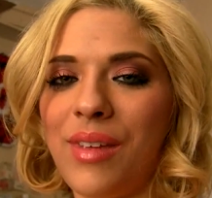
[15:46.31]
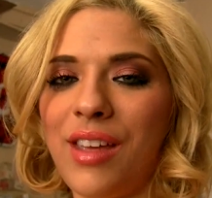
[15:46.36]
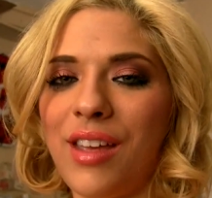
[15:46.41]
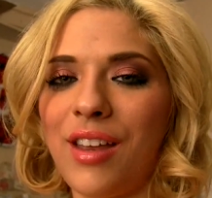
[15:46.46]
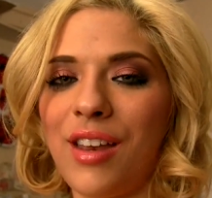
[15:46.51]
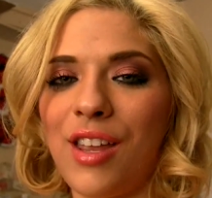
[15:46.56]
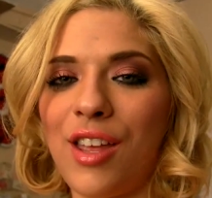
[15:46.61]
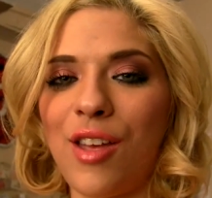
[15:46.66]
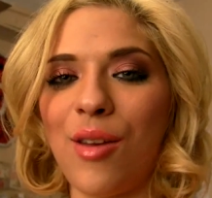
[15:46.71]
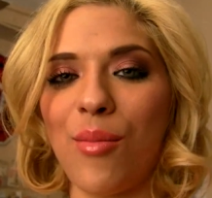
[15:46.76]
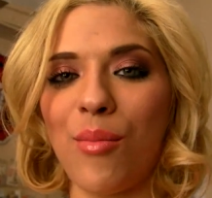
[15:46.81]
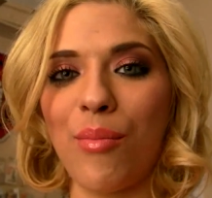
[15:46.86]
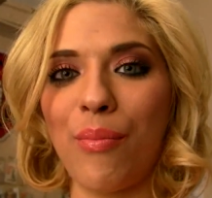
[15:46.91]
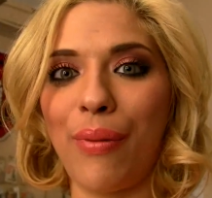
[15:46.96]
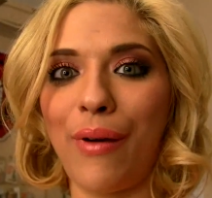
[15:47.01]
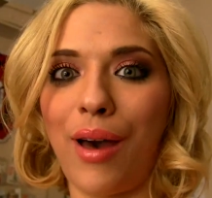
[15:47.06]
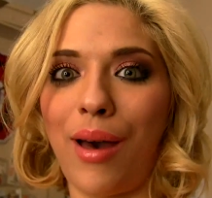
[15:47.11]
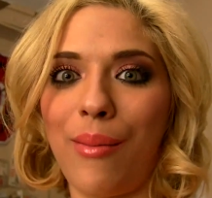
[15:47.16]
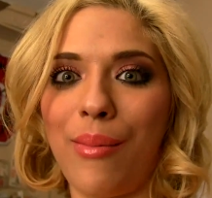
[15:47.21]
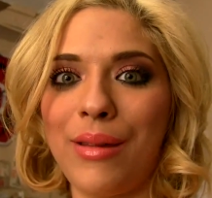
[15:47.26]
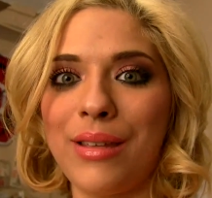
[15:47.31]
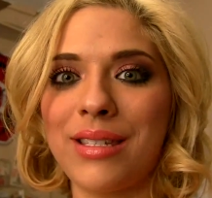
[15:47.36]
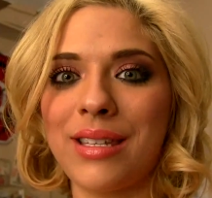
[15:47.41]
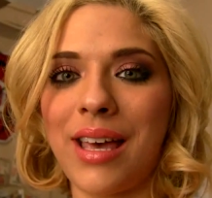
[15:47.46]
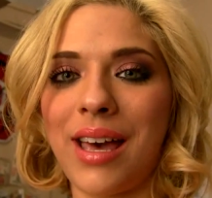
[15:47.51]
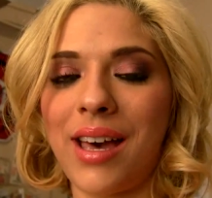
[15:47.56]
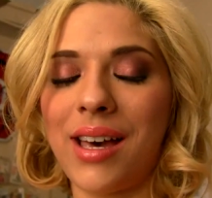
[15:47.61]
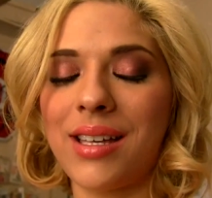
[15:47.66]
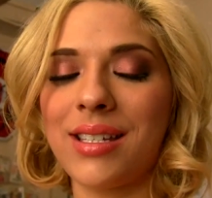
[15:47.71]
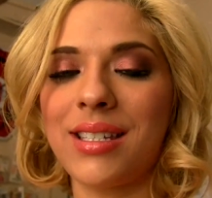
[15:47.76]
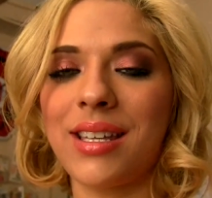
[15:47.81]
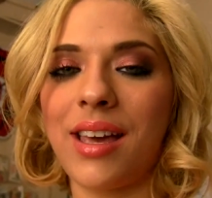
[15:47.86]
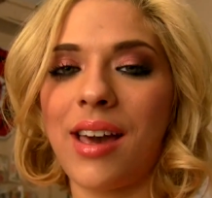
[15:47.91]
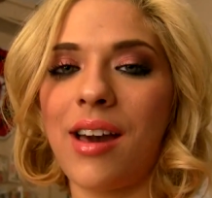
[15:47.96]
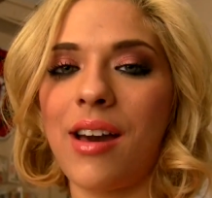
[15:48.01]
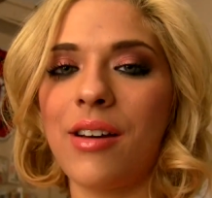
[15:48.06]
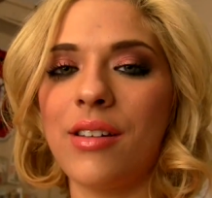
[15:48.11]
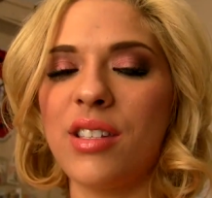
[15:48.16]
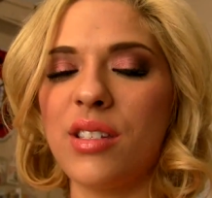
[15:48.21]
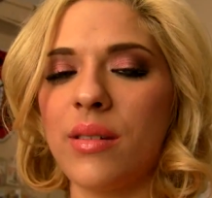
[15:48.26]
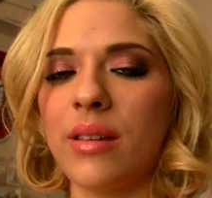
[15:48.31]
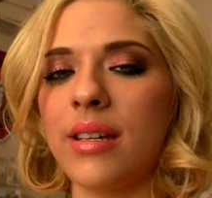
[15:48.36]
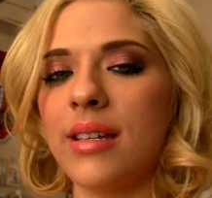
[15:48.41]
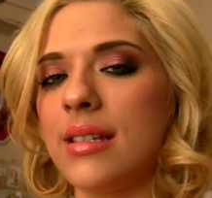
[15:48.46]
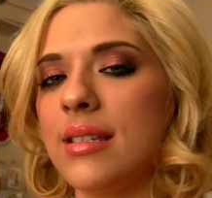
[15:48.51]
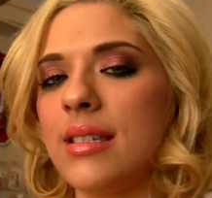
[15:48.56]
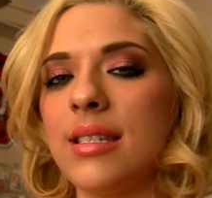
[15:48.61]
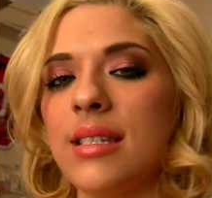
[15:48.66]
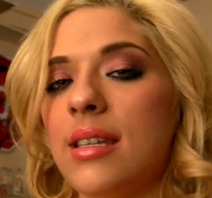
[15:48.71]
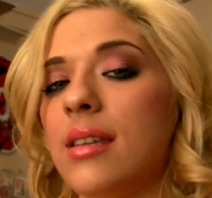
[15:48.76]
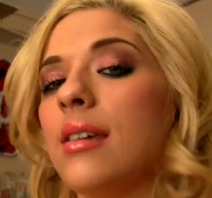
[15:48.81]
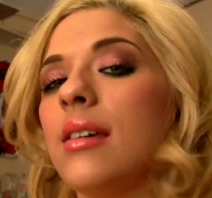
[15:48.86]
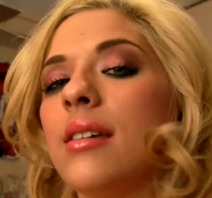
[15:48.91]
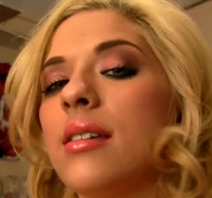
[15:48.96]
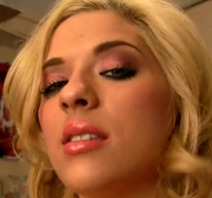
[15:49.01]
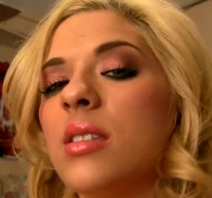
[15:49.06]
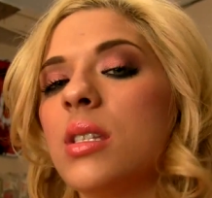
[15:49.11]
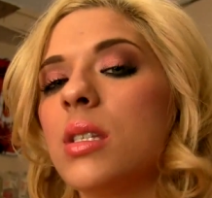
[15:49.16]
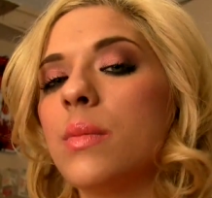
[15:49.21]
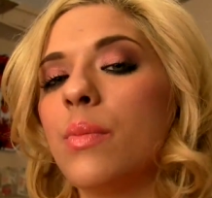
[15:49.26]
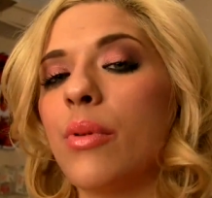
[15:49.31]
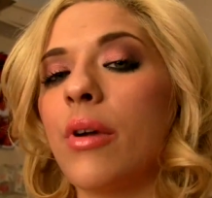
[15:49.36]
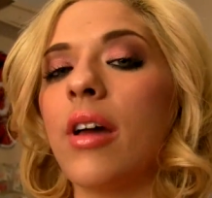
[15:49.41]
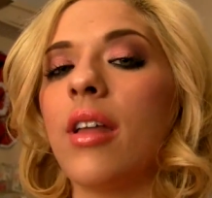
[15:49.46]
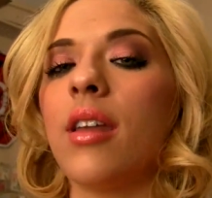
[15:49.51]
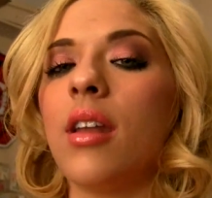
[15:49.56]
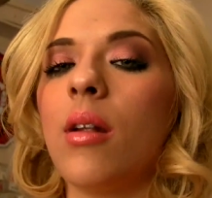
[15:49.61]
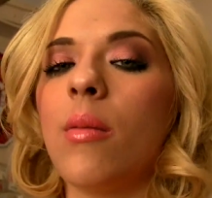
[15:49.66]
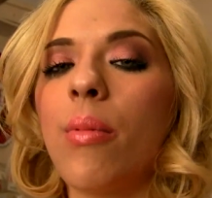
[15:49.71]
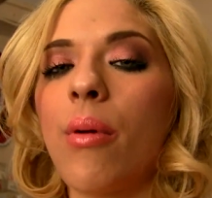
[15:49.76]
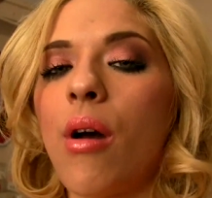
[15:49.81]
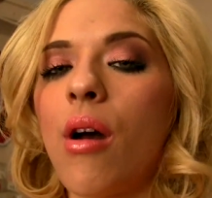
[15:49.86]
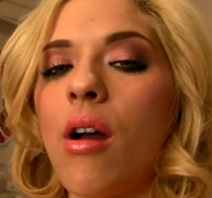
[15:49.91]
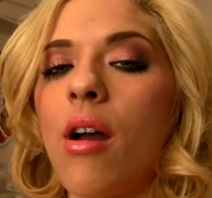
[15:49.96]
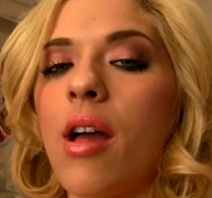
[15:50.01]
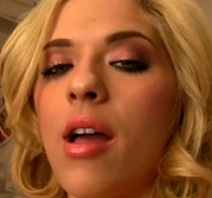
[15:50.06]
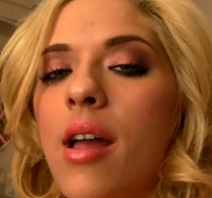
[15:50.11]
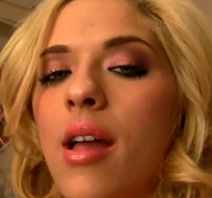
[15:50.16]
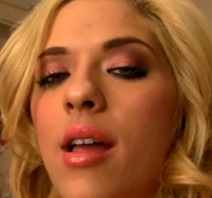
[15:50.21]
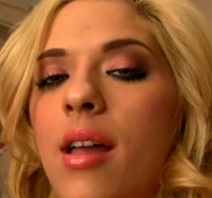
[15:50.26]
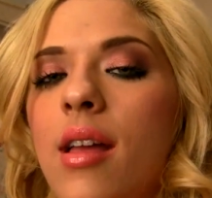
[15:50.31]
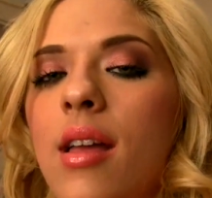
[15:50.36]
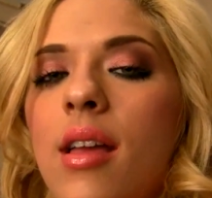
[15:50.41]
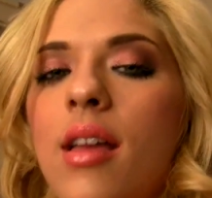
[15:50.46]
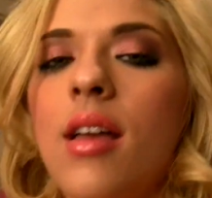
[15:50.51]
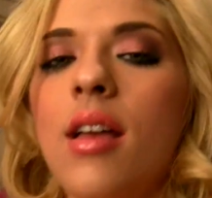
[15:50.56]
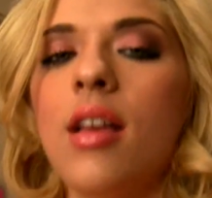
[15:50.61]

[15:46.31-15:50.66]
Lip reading: Making it pop his ass out so I could see it, spread it apart.